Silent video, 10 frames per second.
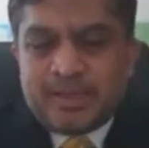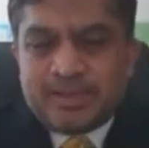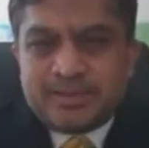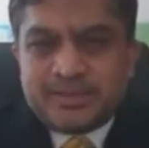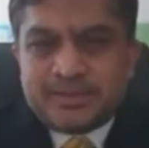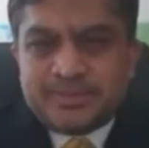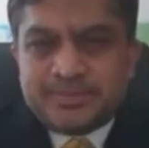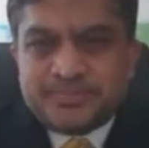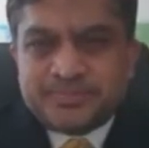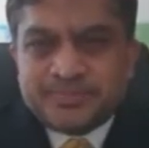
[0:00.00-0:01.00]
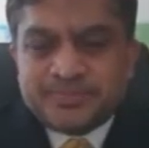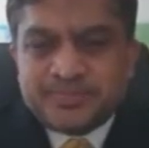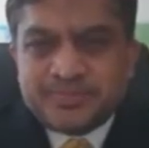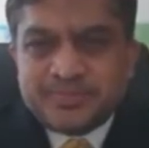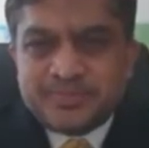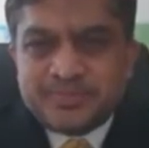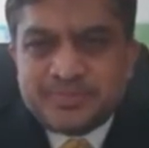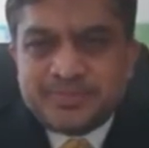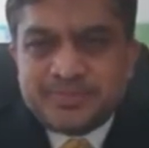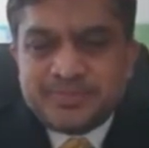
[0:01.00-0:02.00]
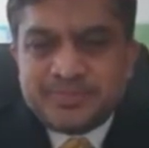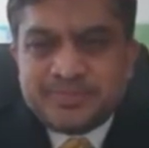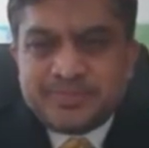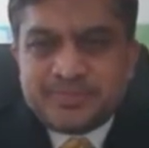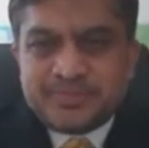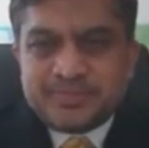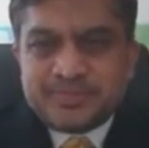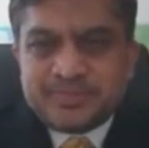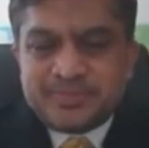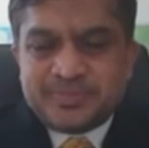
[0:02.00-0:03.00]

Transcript: This person isn't speaking.